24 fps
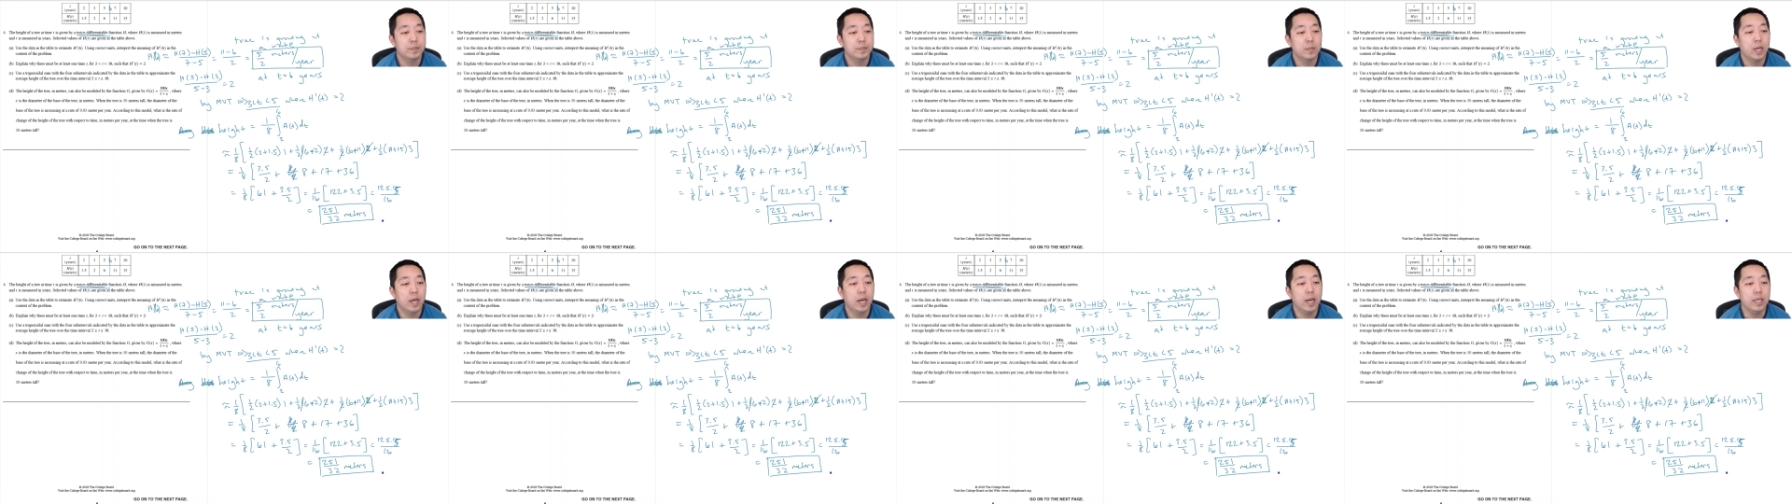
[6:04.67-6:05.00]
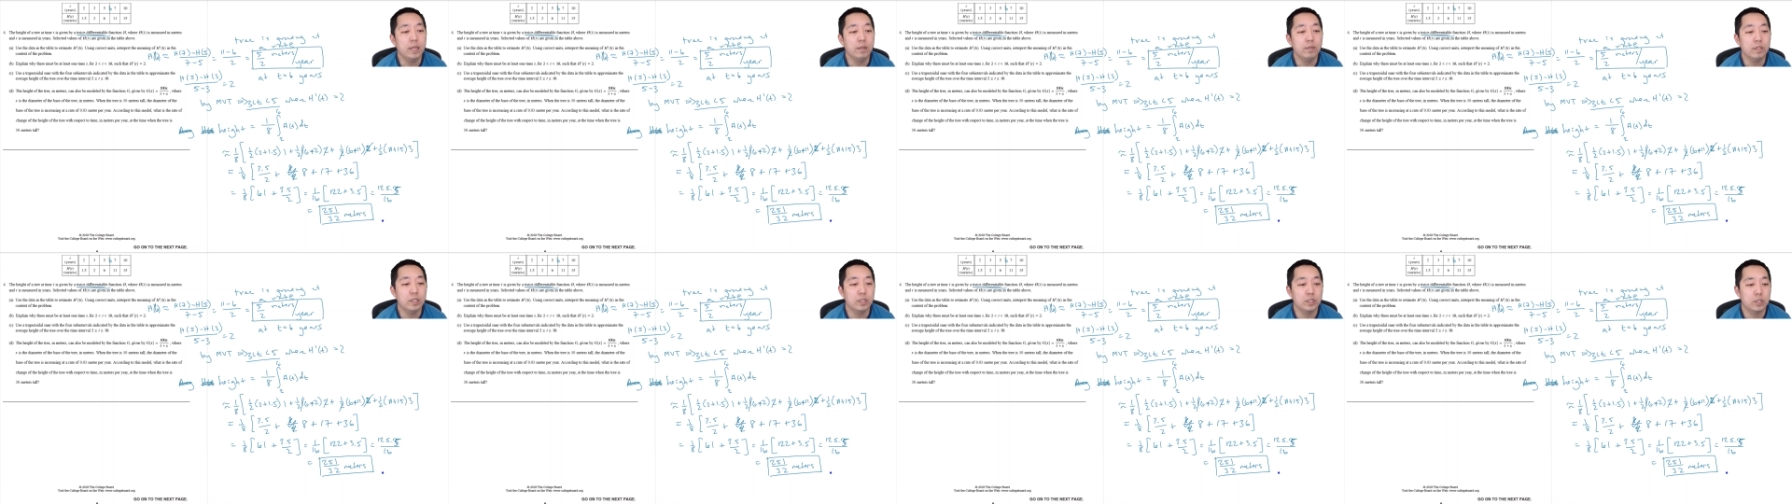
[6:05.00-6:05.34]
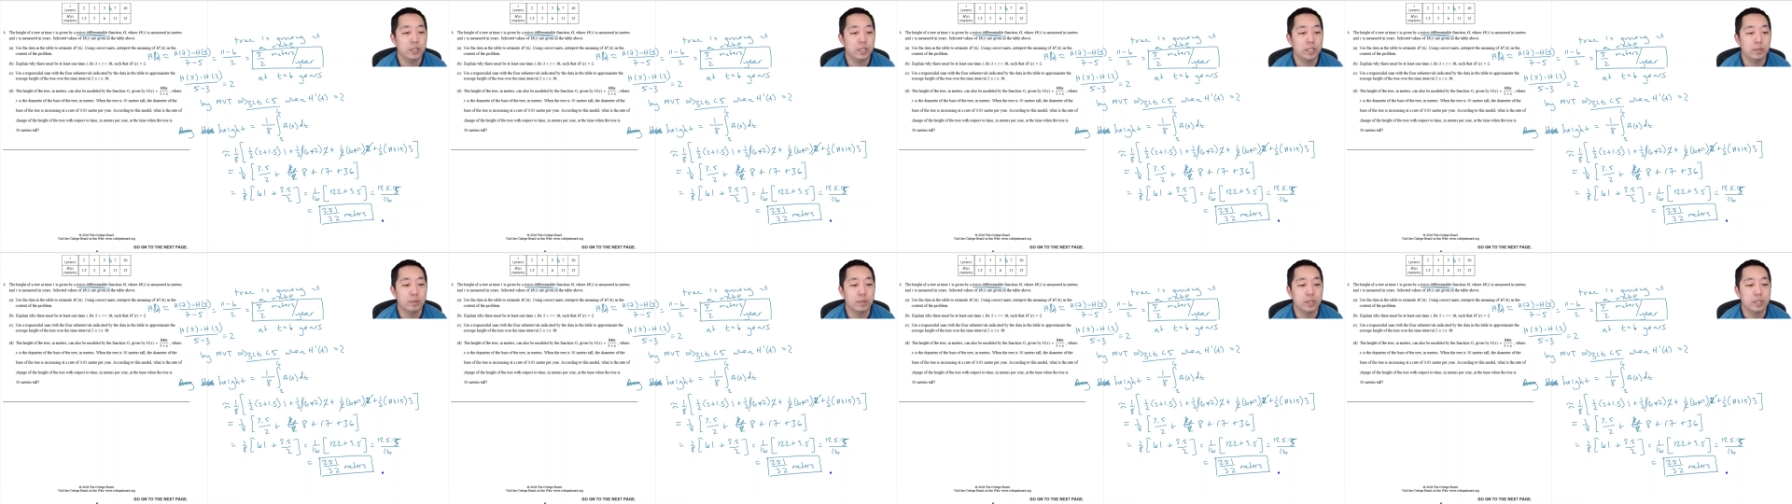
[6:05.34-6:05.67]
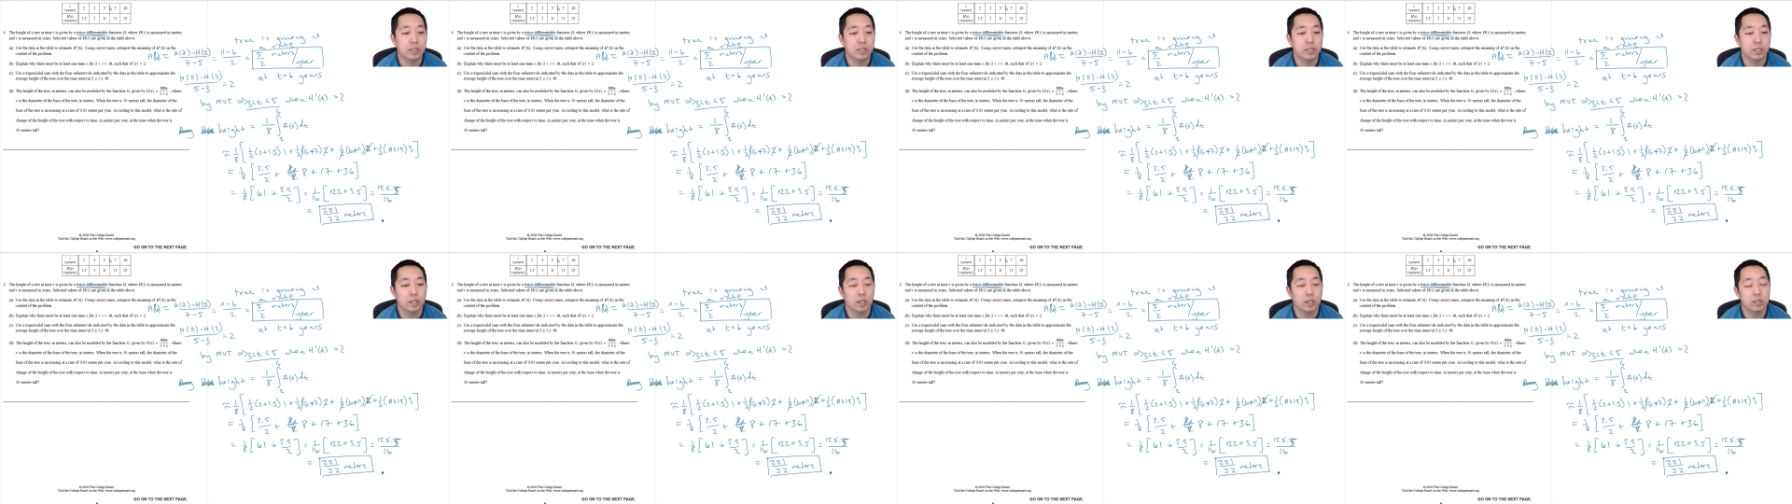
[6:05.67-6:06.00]
the height of the tree in
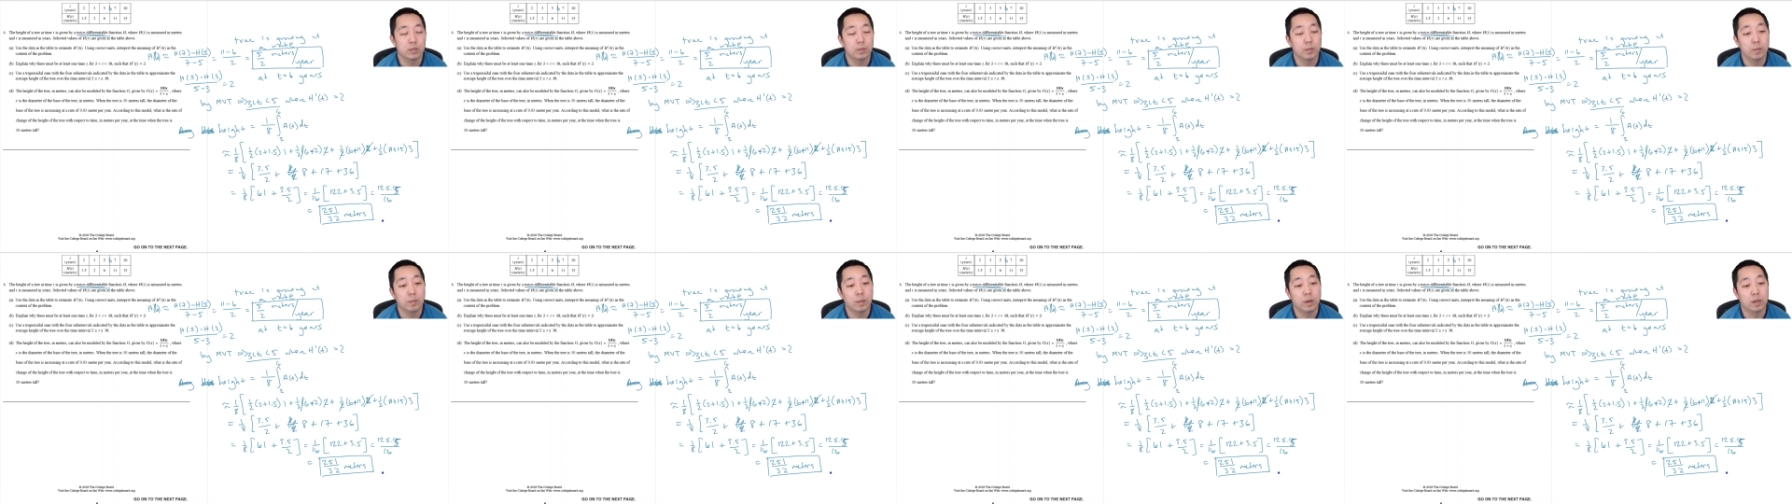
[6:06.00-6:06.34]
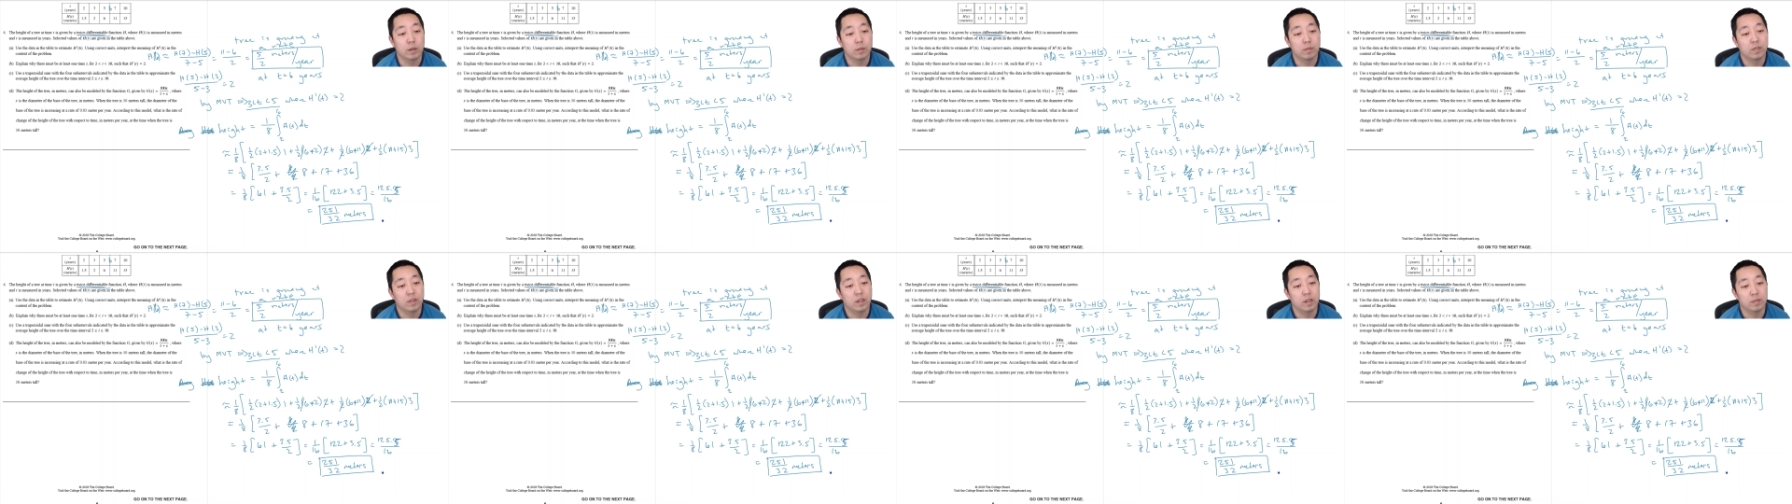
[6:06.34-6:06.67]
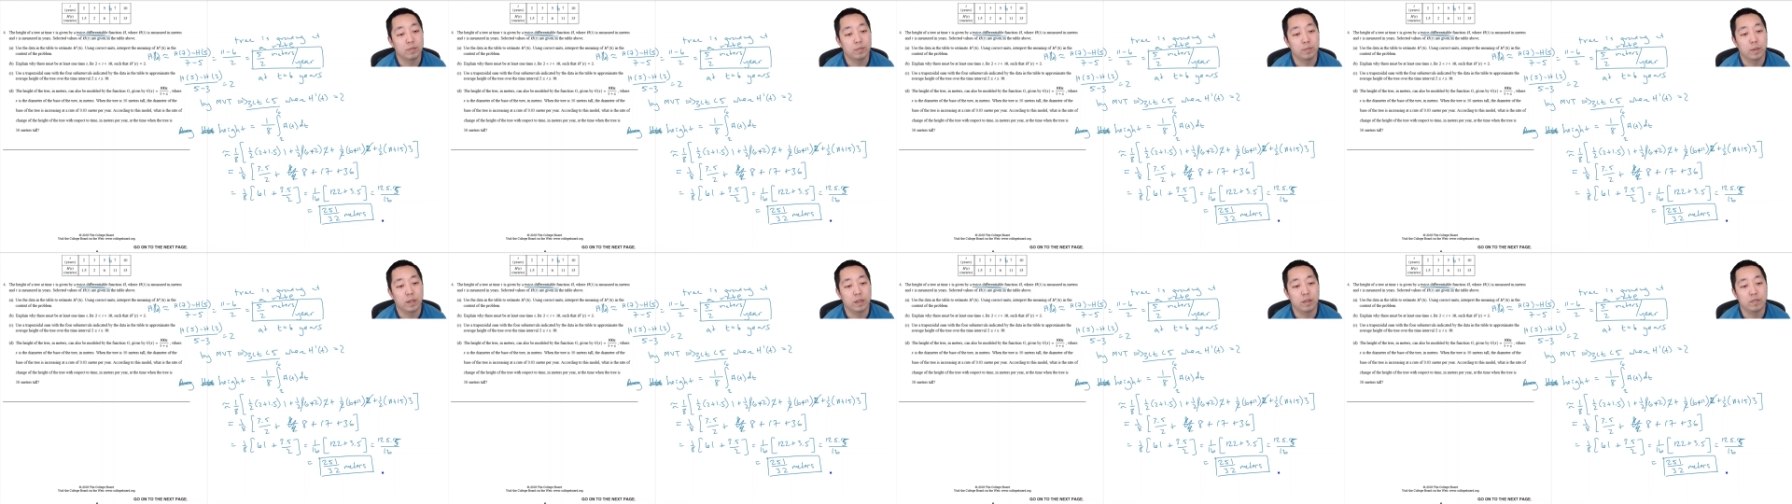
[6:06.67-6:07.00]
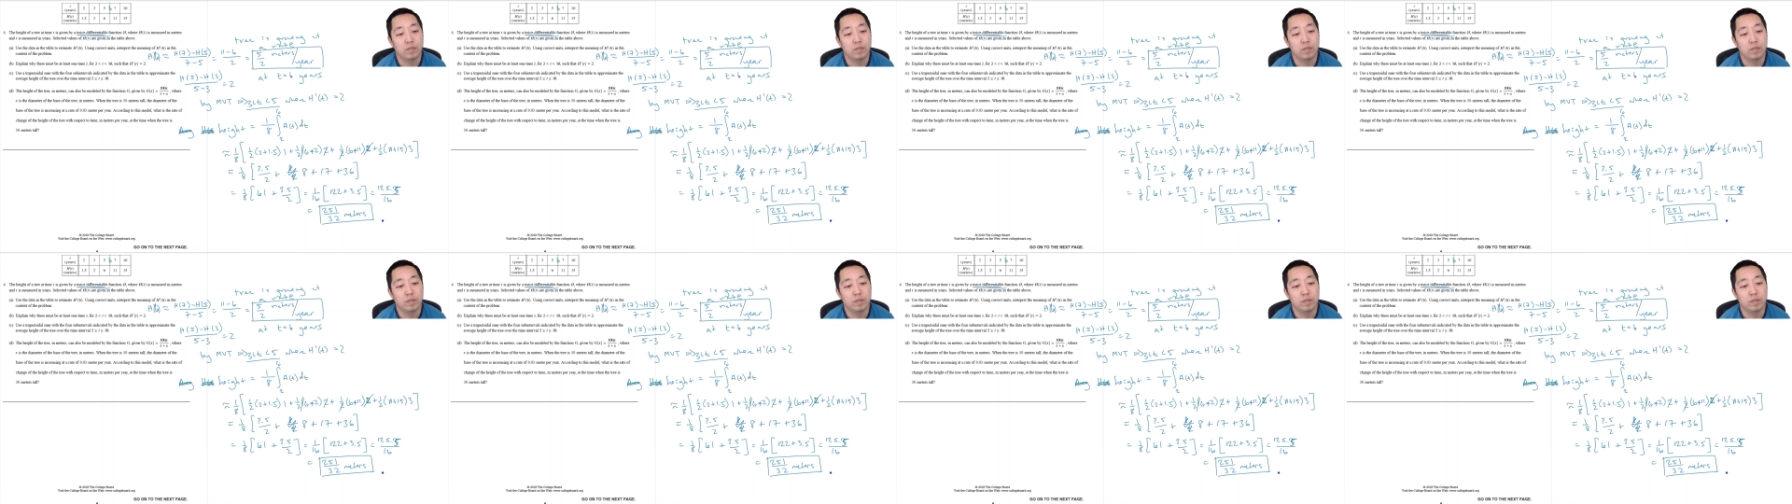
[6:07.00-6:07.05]
meters can also be modified by the